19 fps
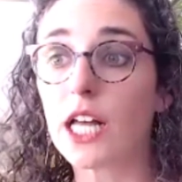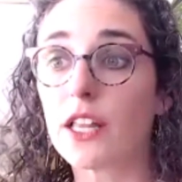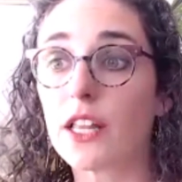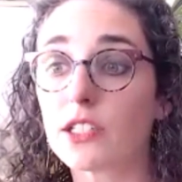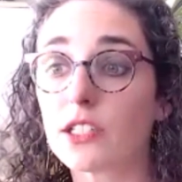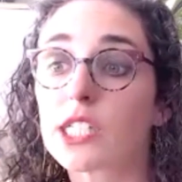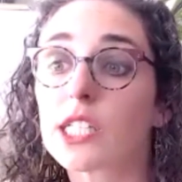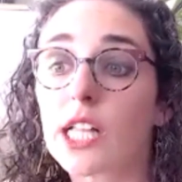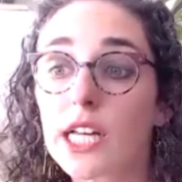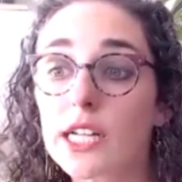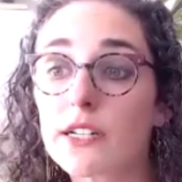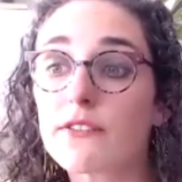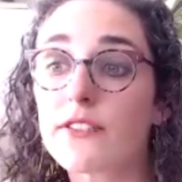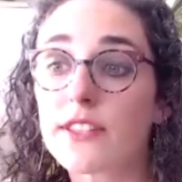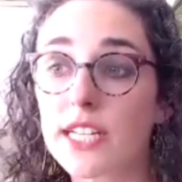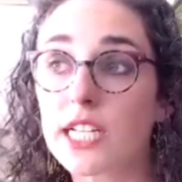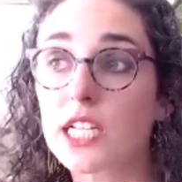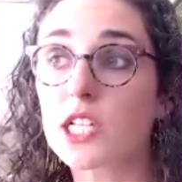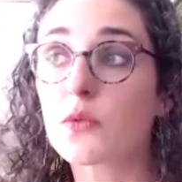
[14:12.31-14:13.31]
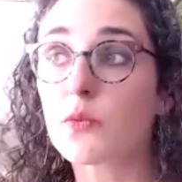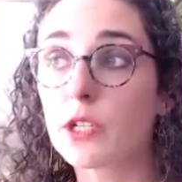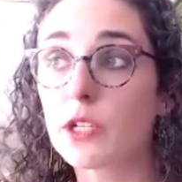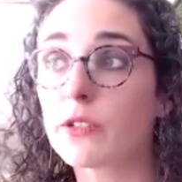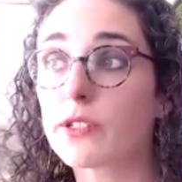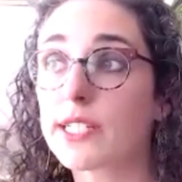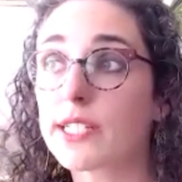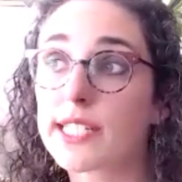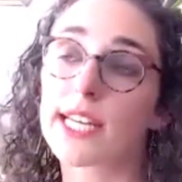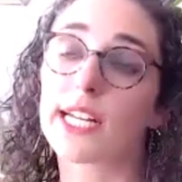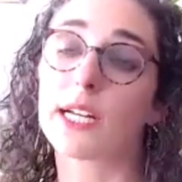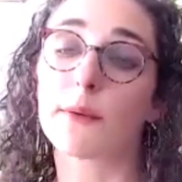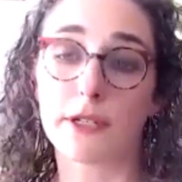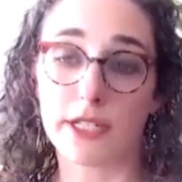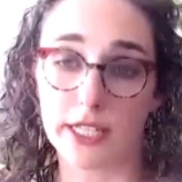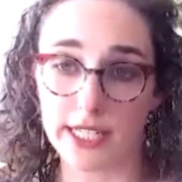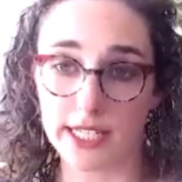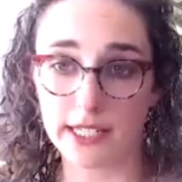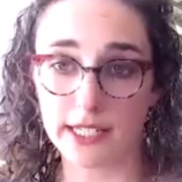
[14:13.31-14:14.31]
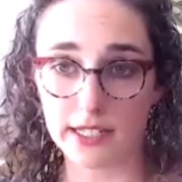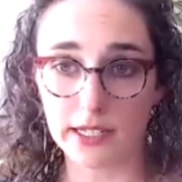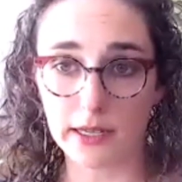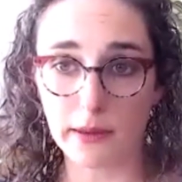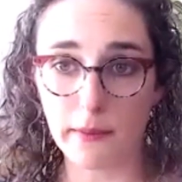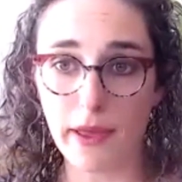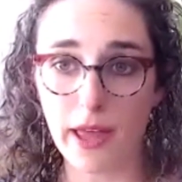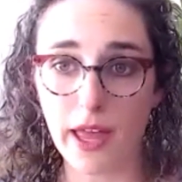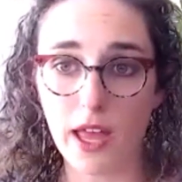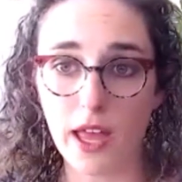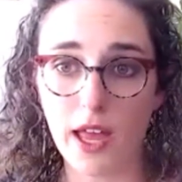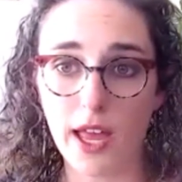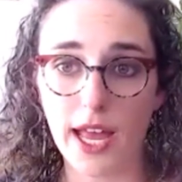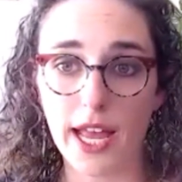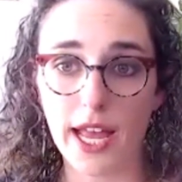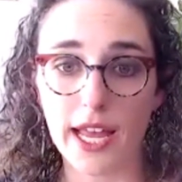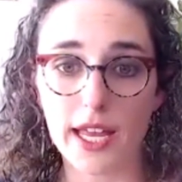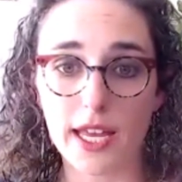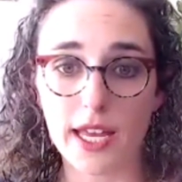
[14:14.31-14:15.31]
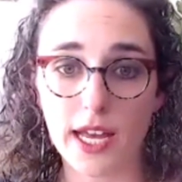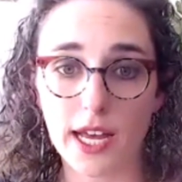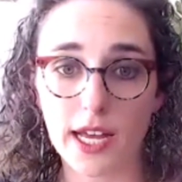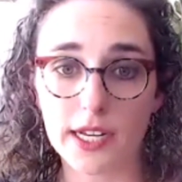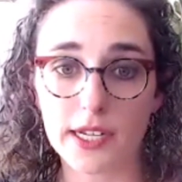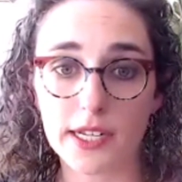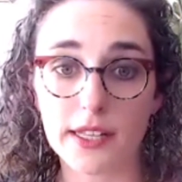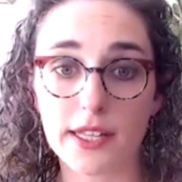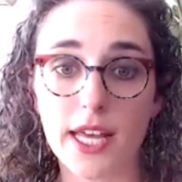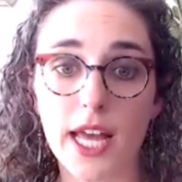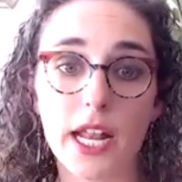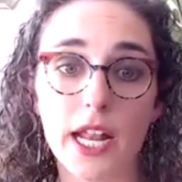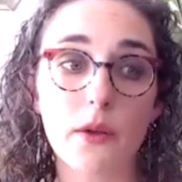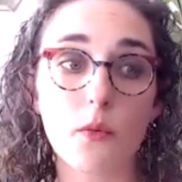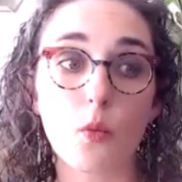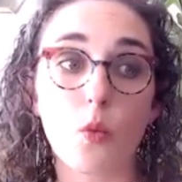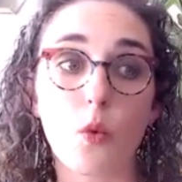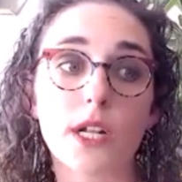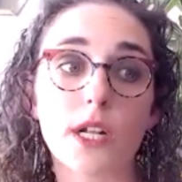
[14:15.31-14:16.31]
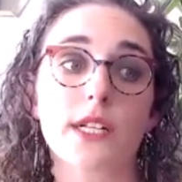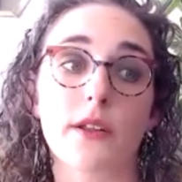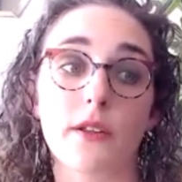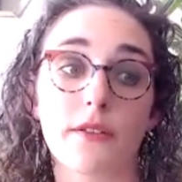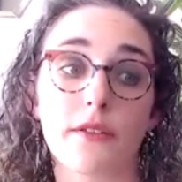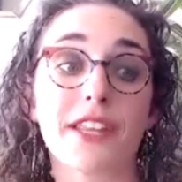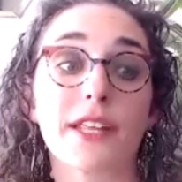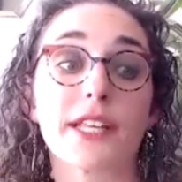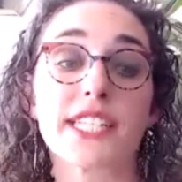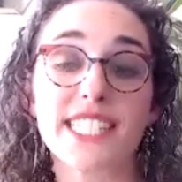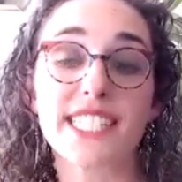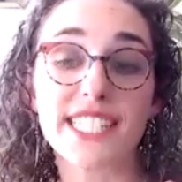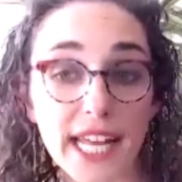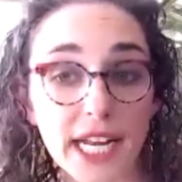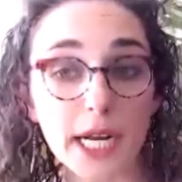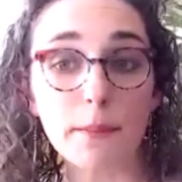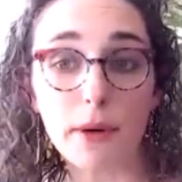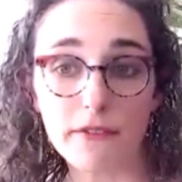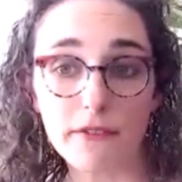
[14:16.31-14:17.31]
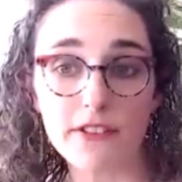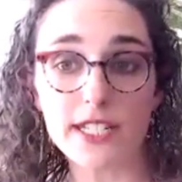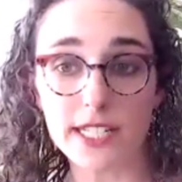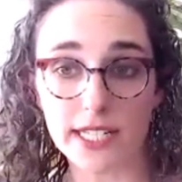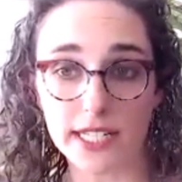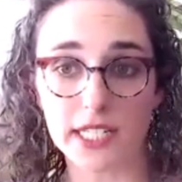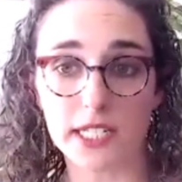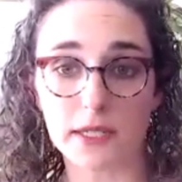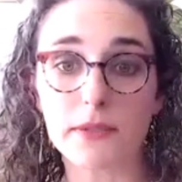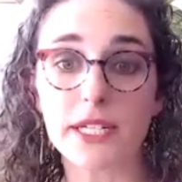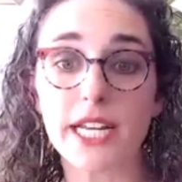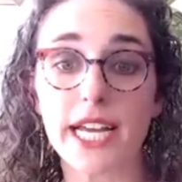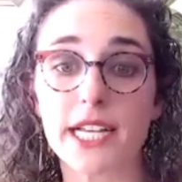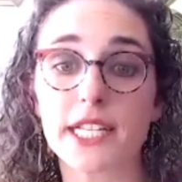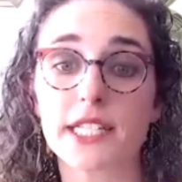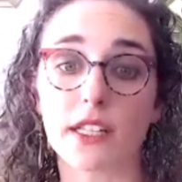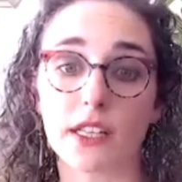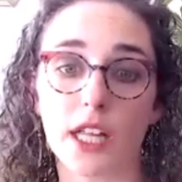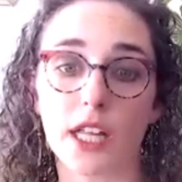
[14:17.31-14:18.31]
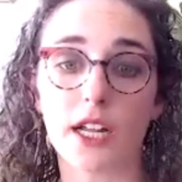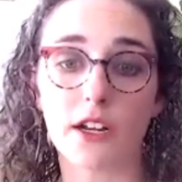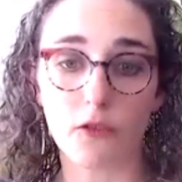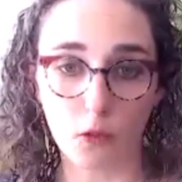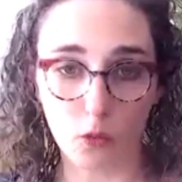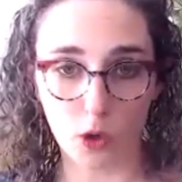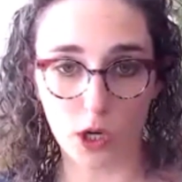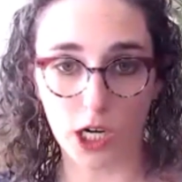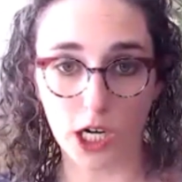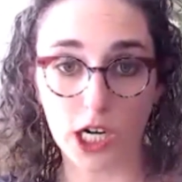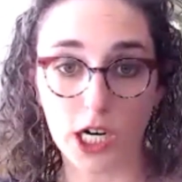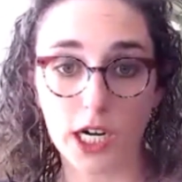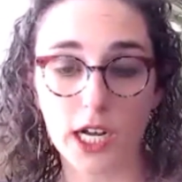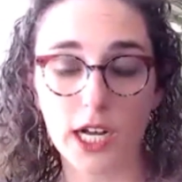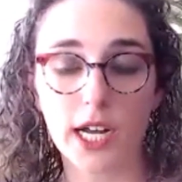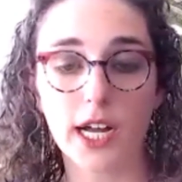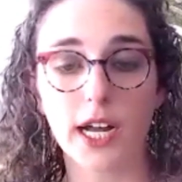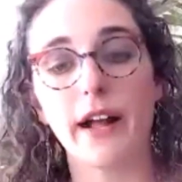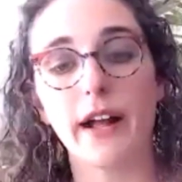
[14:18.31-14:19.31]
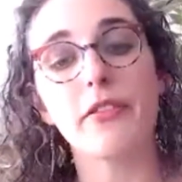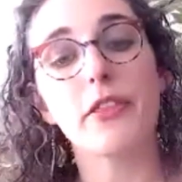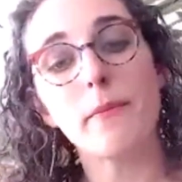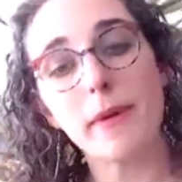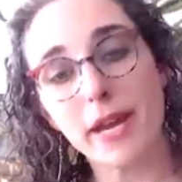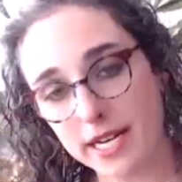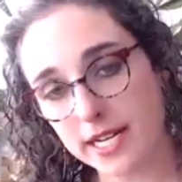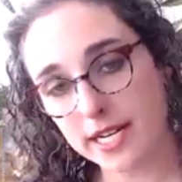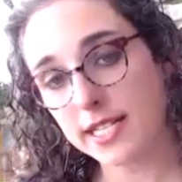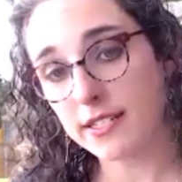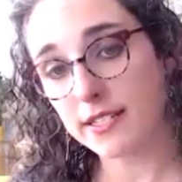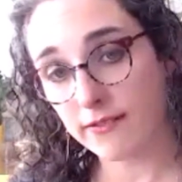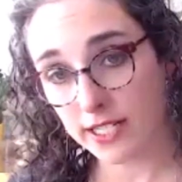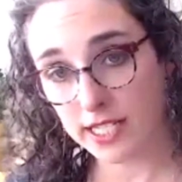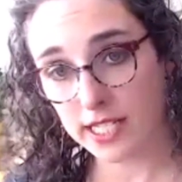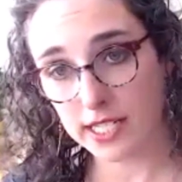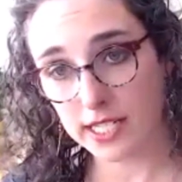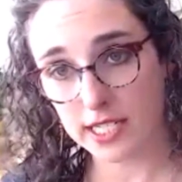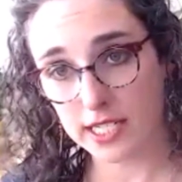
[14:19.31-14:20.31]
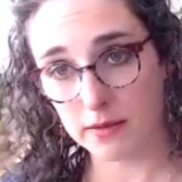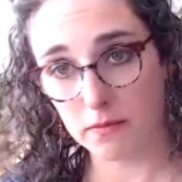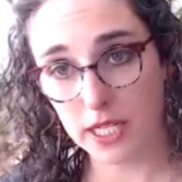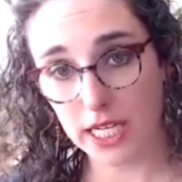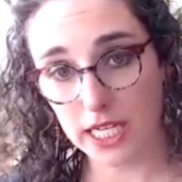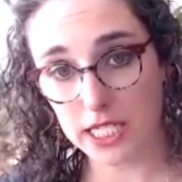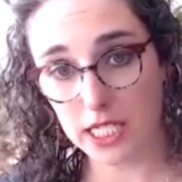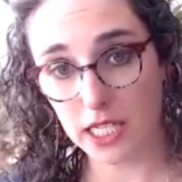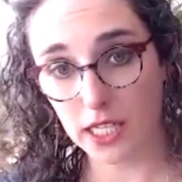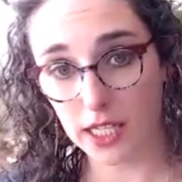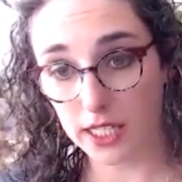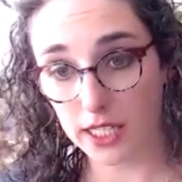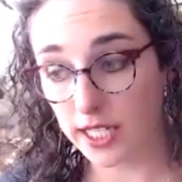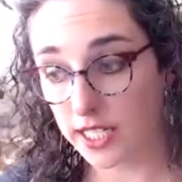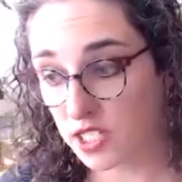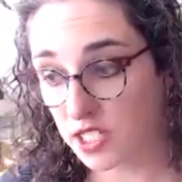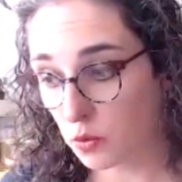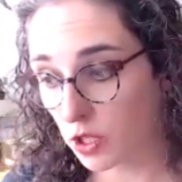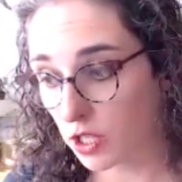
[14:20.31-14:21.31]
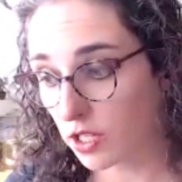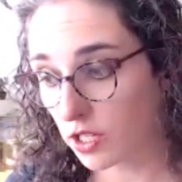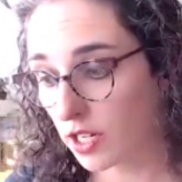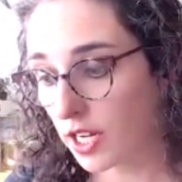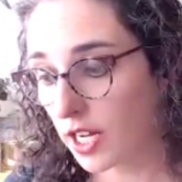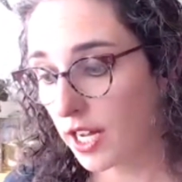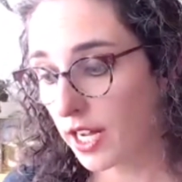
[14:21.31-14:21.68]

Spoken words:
There's a lot of things where you can set up a system, and then the setup of the system takes a lot of work, and the maintenance of the system takes a lot less work.